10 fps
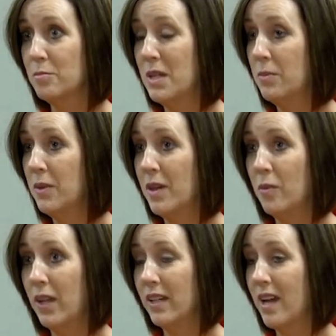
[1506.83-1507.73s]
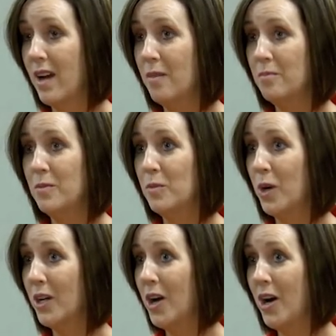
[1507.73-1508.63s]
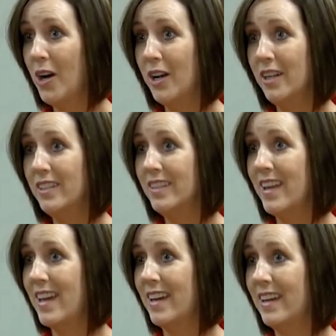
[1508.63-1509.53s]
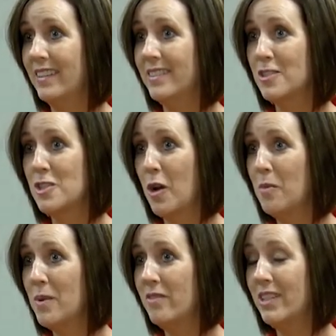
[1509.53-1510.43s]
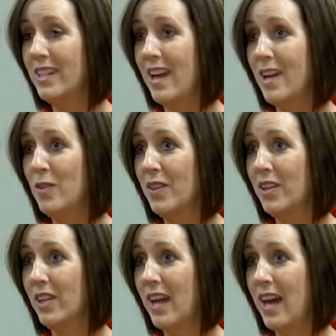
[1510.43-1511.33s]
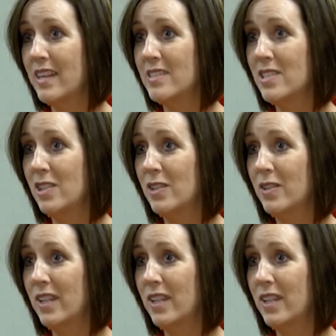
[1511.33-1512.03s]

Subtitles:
people that want to come work hard and show up every day with a good attitude.